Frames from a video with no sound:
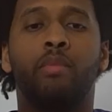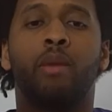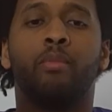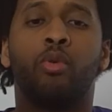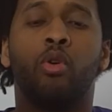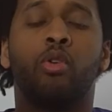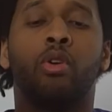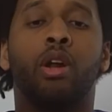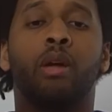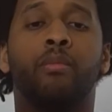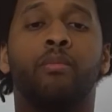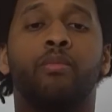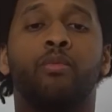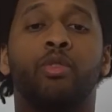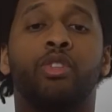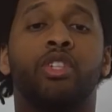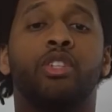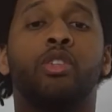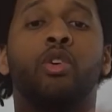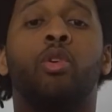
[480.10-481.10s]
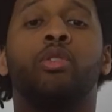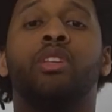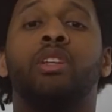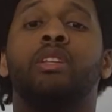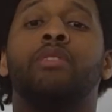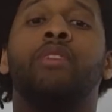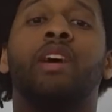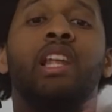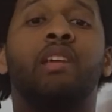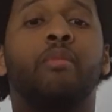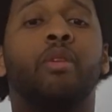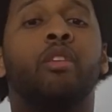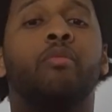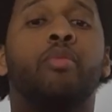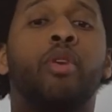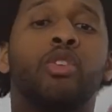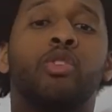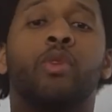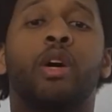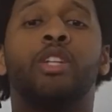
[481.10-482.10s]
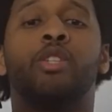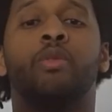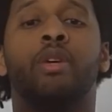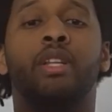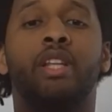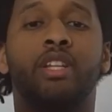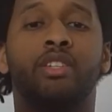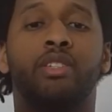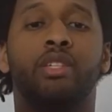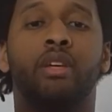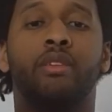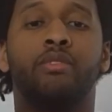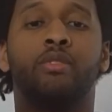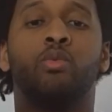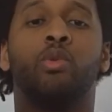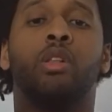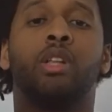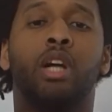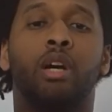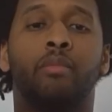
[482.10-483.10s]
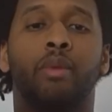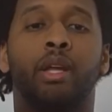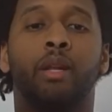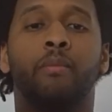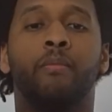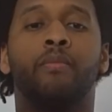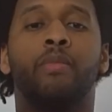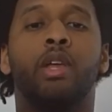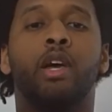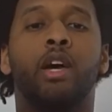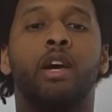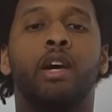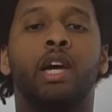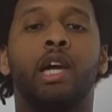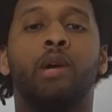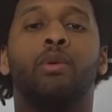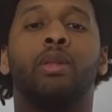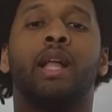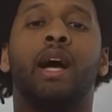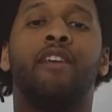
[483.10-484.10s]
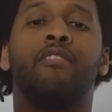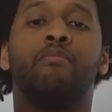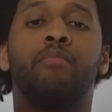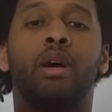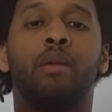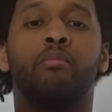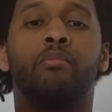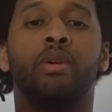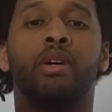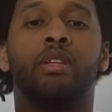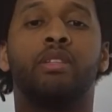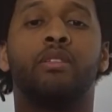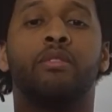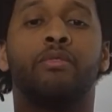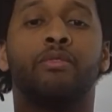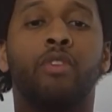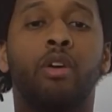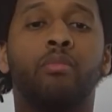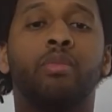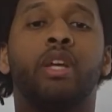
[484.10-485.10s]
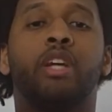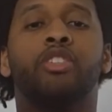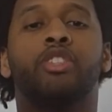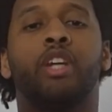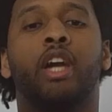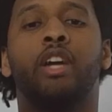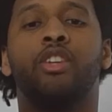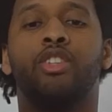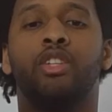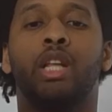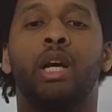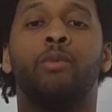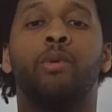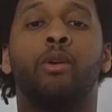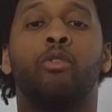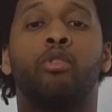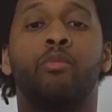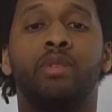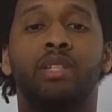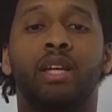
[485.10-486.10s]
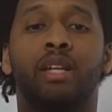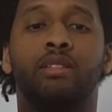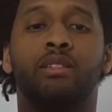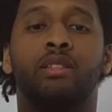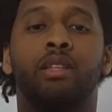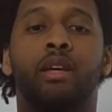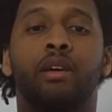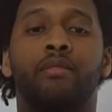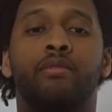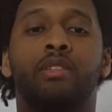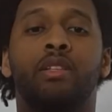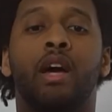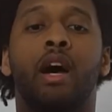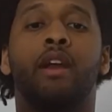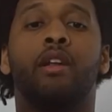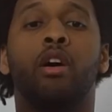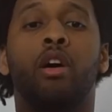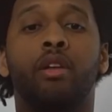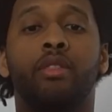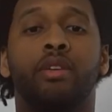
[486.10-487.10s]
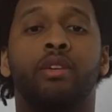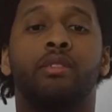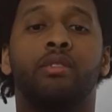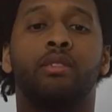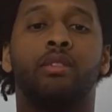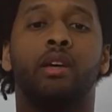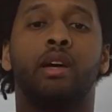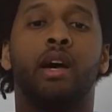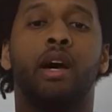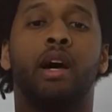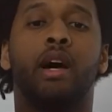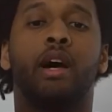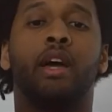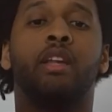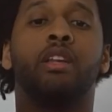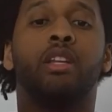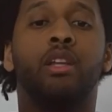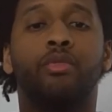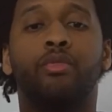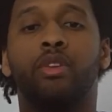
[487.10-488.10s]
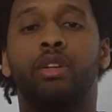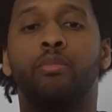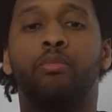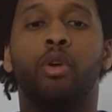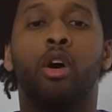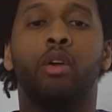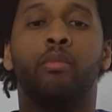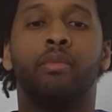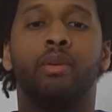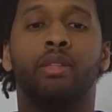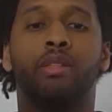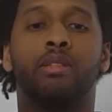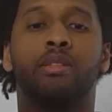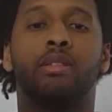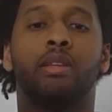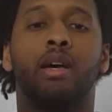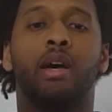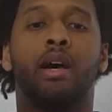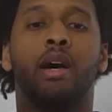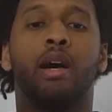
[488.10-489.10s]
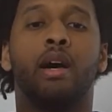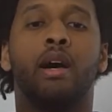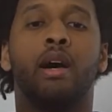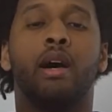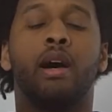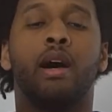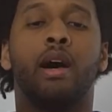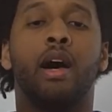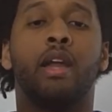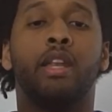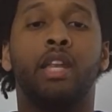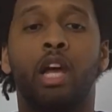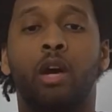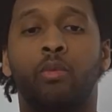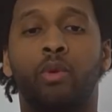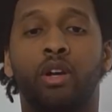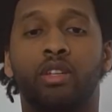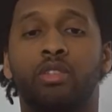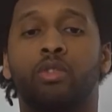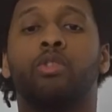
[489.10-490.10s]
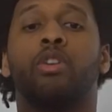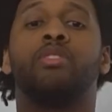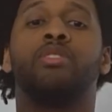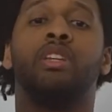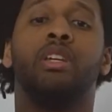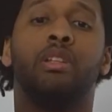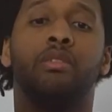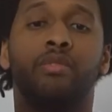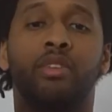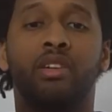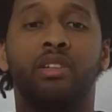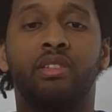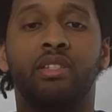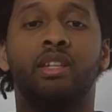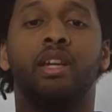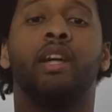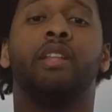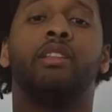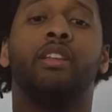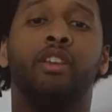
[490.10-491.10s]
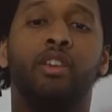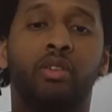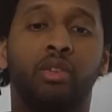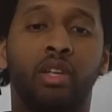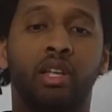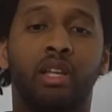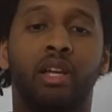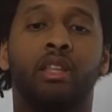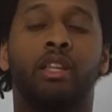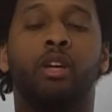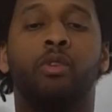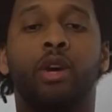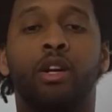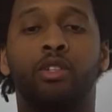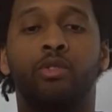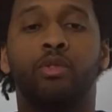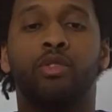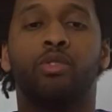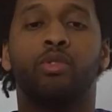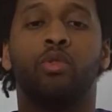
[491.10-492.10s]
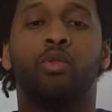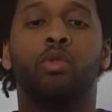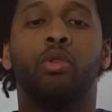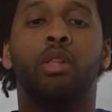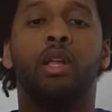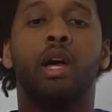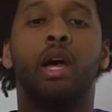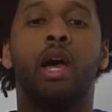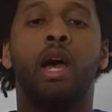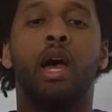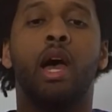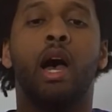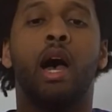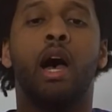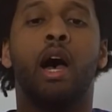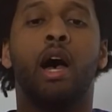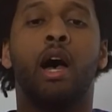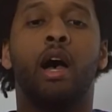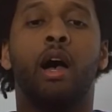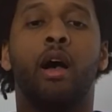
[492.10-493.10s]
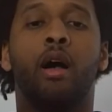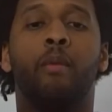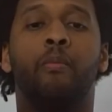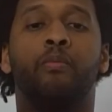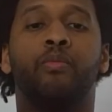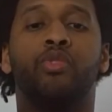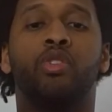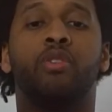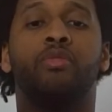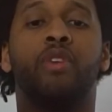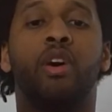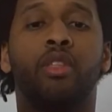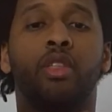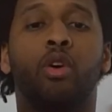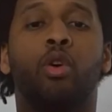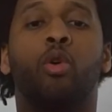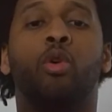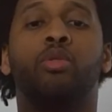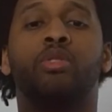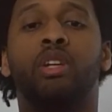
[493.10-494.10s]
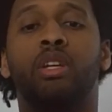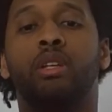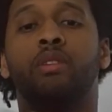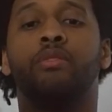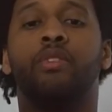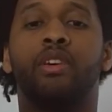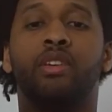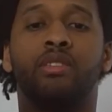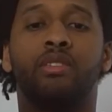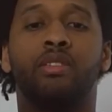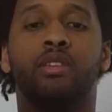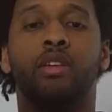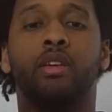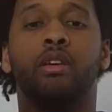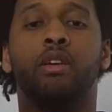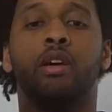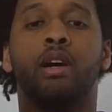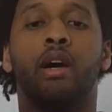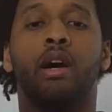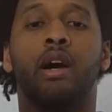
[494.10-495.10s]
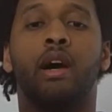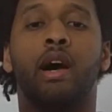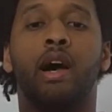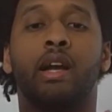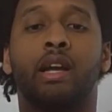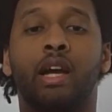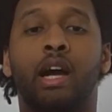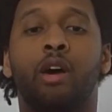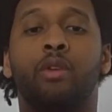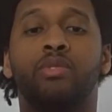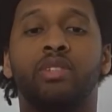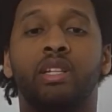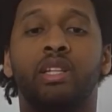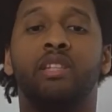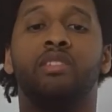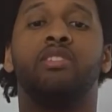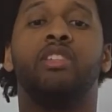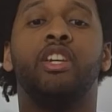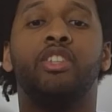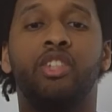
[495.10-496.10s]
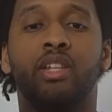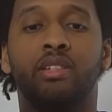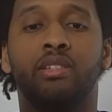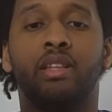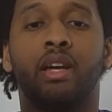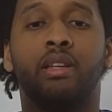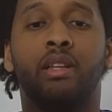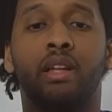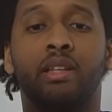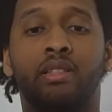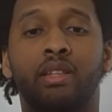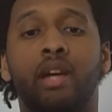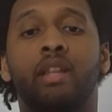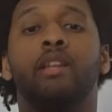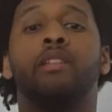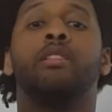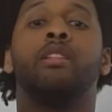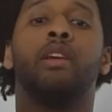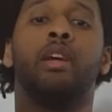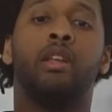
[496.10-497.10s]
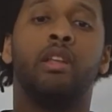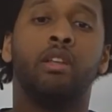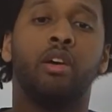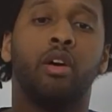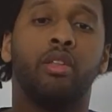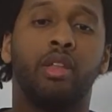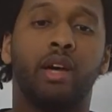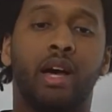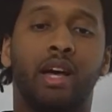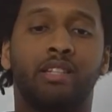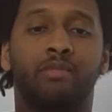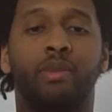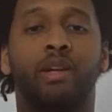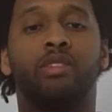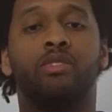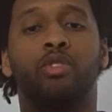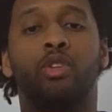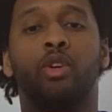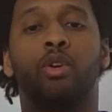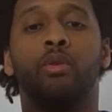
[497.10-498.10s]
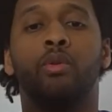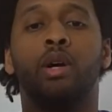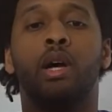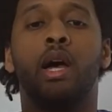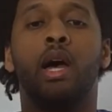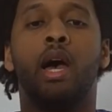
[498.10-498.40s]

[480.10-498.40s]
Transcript: my program, which is called the Development of Postgraduate Initiatives, will come in. It will have members from the Education Network representatives and others uh, in different departments uh, and networks across the university and the union and the graduate school um, to further hold the university uh, account in its teaching standards and in, in other aspects too.